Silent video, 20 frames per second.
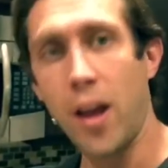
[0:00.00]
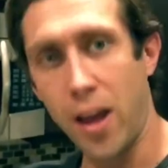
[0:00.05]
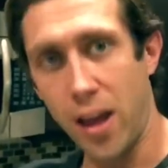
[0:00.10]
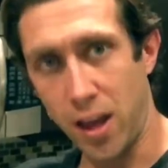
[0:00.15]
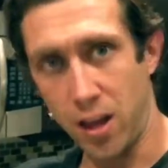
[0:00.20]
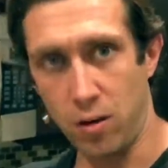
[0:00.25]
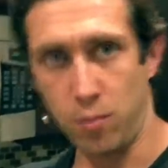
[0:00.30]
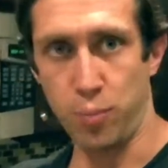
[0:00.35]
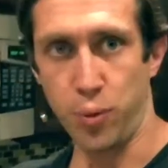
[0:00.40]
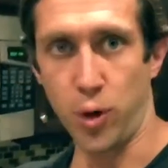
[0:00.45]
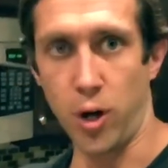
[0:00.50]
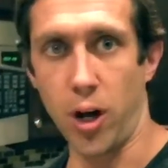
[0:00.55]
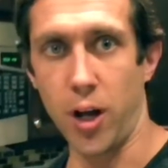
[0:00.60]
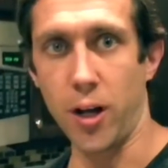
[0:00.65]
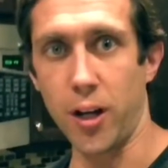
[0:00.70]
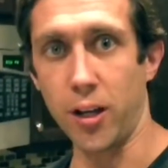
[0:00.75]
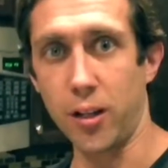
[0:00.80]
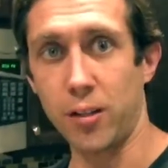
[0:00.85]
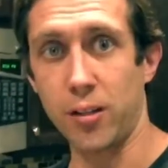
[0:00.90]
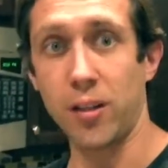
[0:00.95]
End
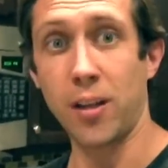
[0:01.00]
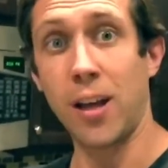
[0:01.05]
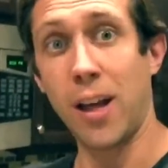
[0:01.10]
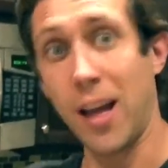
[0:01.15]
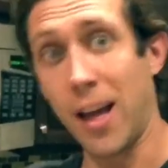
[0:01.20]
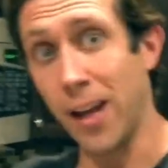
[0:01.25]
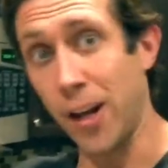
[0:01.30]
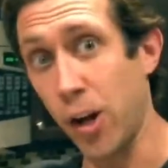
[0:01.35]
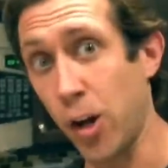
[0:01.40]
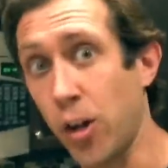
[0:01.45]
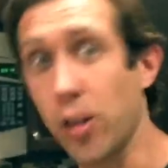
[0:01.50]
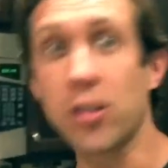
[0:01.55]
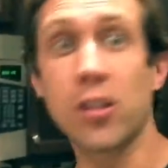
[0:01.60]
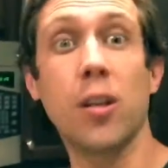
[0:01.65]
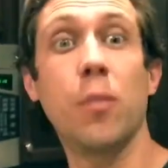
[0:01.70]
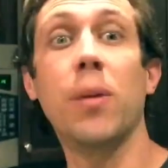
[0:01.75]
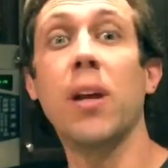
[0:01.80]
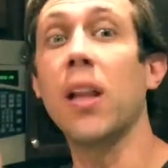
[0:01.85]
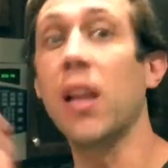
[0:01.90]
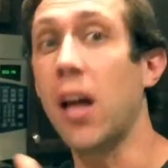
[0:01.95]
product. I know there's
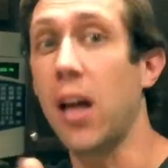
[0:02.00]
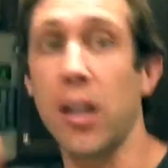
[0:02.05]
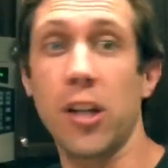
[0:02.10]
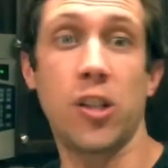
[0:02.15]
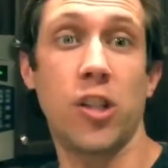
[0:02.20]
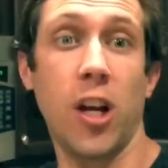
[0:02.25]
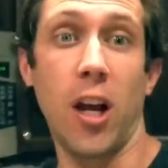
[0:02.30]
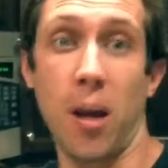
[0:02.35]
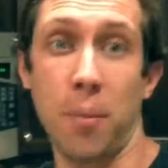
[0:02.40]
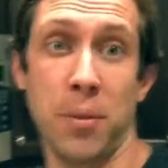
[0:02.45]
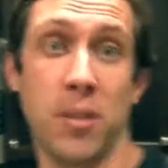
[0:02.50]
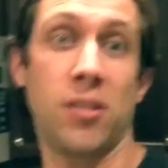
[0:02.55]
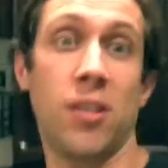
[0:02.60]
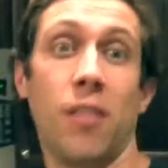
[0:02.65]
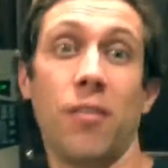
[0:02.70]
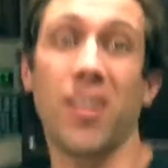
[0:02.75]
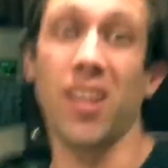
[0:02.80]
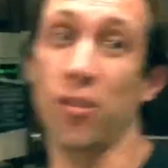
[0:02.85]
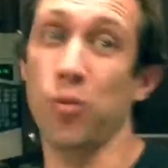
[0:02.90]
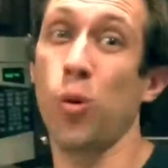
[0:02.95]
gonna be a lot of choppy
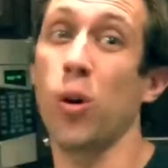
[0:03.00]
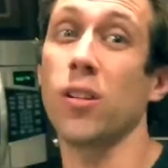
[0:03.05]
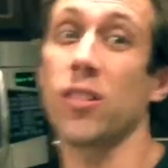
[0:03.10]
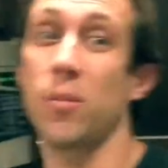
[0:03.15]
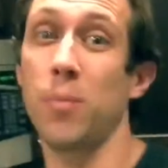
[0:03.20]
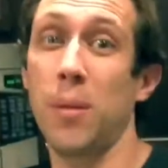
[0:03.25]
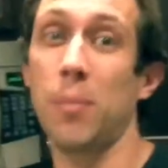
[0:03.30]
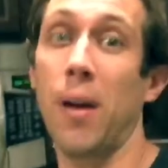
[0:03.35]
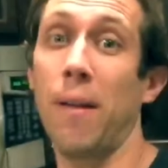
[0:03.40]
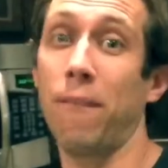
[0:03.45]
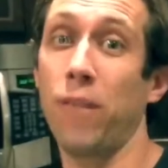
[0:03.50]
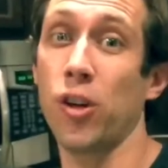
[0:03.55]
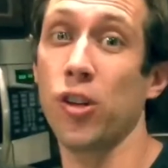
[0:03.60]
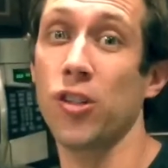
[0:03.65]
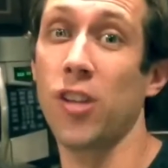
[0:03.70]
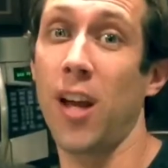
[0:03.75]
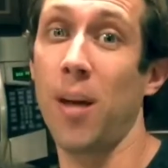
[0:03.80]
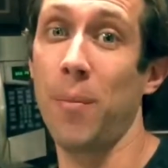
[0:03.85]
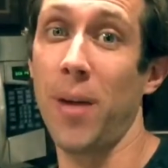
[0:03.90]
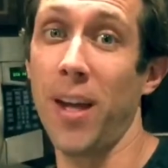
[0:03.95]
stuff. Guess what? It's gonna be my
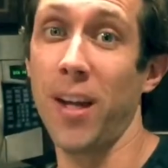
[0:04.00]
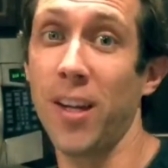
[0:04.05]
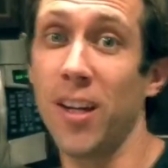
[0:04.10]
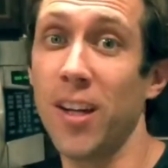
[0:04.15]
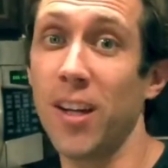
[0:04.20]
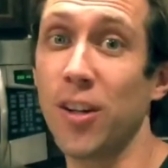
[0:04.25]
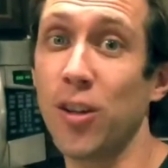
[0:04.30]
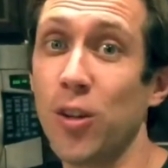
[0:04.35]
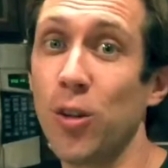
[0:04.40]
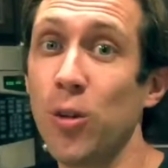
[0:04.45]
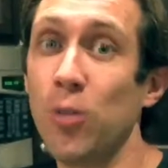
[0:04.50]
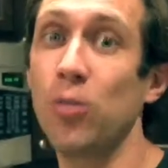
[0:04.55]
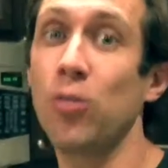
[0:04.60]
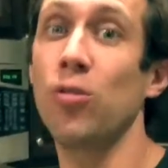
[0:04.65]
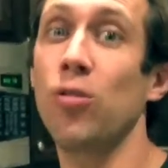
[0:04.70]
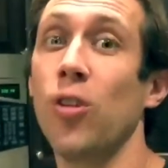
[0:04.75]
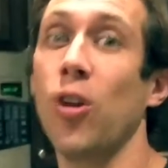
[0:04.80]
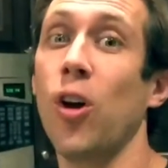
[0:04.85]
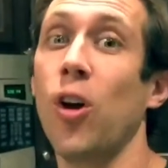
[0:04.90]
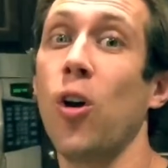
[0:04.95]
first time editing too,
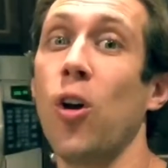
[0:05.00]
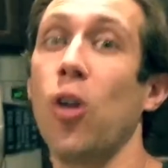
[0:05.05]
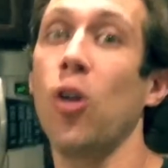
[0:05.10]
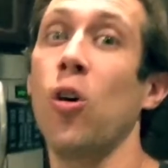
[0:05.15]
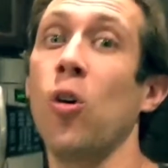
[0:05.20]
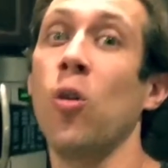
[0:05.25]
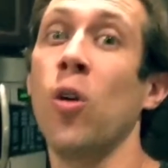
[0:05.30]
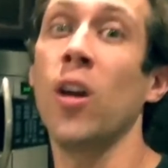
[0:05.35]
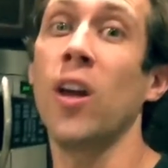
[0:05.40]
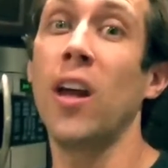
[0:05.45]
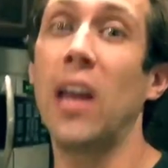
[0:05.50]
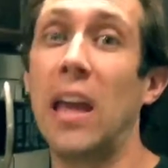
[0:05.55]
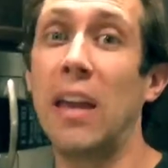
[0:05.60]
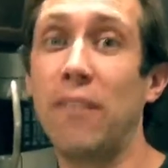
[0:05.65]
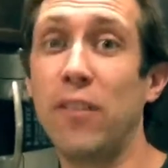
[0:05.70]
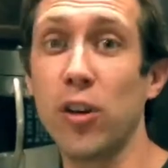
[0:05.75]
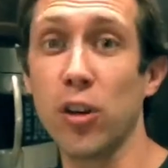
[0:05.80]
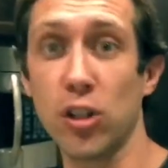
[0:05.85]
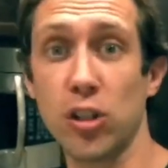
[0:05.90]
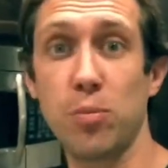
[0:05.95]
so
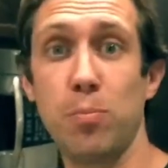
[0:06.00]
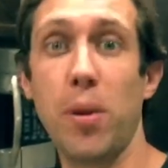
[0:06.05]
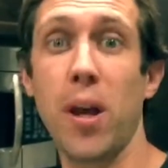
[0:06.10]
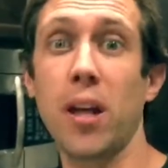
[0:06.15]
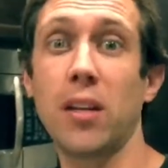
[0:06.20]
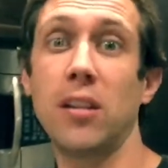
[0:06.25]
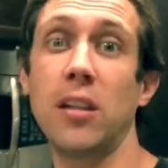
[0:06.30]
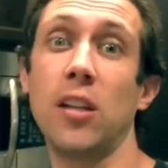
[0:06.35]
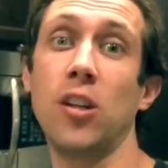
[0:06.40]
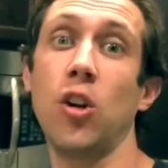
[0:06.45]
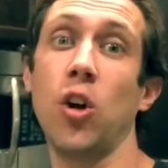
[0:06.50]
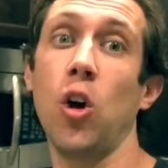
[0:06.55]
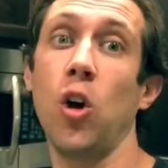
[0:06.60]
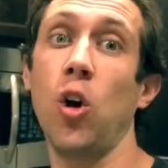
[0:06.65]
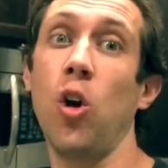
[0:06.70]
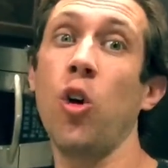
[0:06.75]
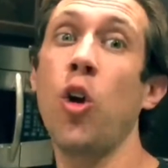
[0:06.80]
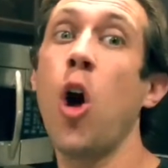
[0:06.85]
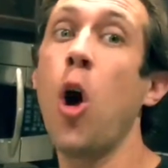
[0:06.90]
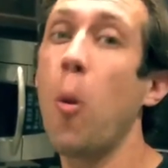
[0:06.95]
if you're expecting
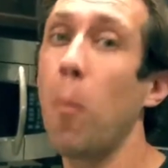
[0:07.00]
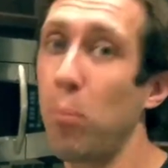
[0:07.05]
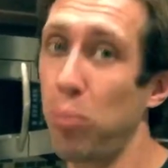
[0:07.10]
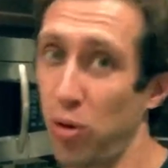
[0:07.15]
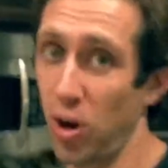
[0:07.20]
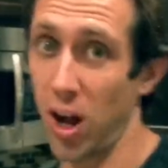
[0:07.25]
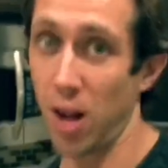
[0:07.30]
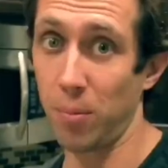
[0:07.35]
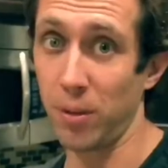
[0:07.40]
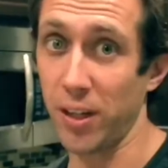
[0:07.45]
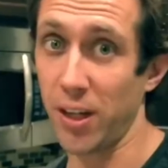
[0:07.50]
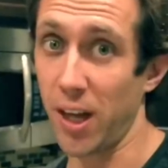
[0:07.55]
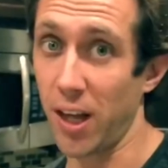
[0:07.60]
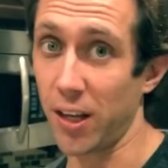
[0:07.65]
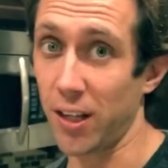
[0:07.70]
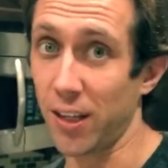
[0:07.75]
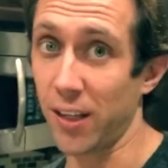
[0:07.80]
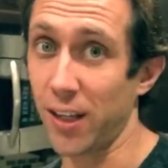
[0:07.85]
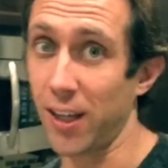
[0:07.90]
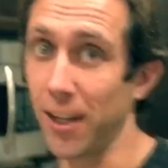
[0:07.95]
gold, probably
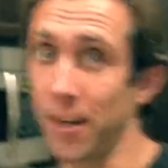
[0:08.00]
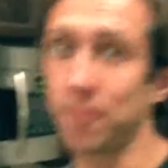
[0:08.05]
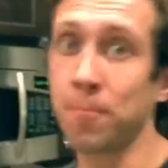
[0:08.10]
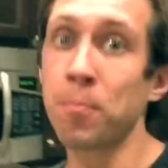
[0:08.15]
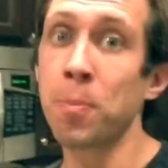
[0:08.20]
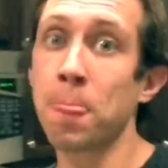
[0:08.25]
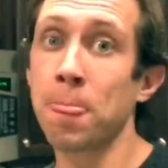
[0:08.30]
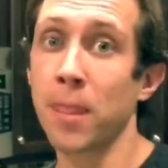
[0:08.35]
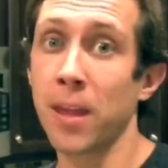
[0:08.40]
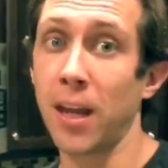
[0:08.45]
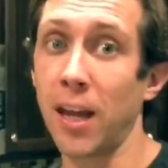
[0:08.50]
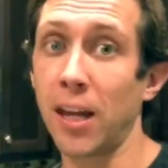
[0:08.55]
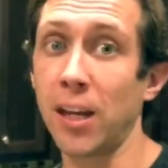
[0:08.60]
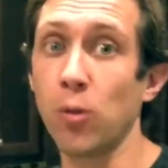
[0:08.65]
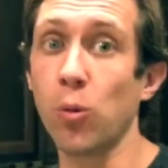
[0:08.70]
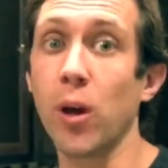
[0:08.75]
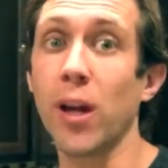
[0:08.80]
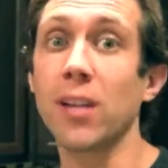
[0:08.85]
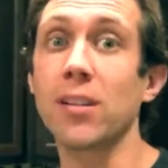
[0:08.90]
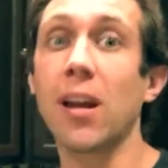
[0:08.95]
not gonna get it.
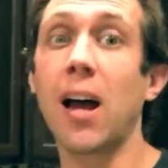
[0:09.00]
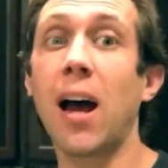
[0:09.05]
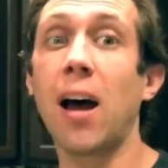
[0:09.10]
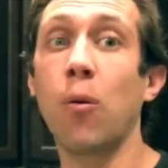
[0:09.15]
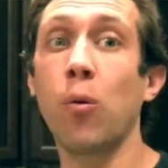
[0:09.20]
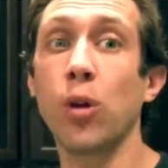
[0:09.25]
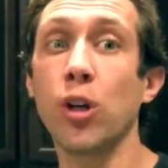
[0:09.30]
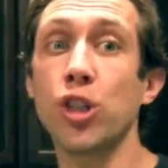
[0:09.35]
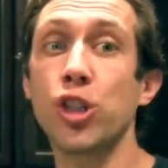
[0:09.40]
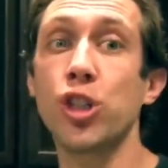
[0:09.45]
Anyways, I wanna